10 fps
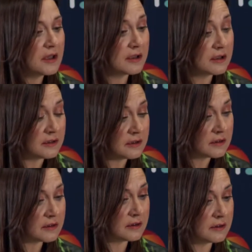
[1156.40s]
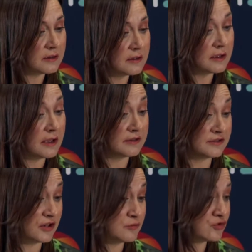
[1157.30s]
mental and
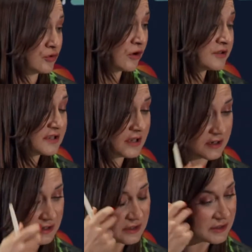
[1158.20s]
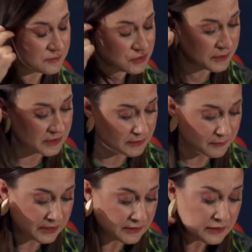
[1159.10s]
psychological health
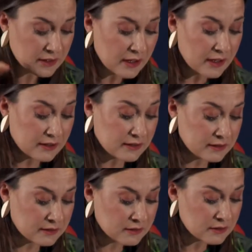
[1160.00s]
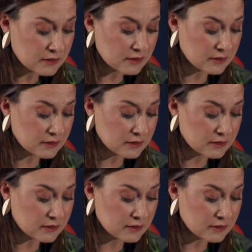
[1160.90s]
that we feel